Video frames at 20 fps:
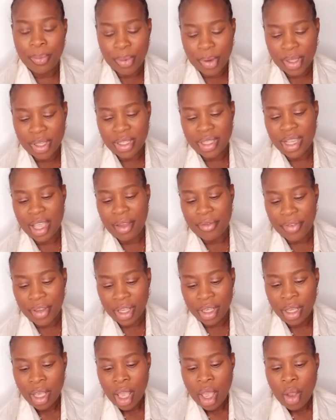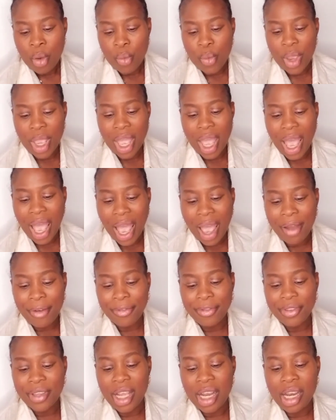per serving. We
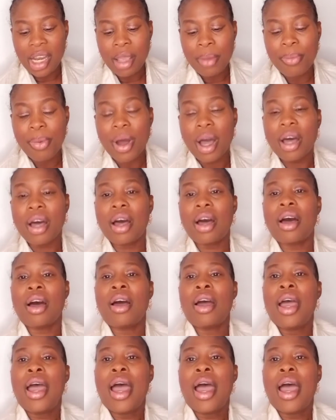have the liver,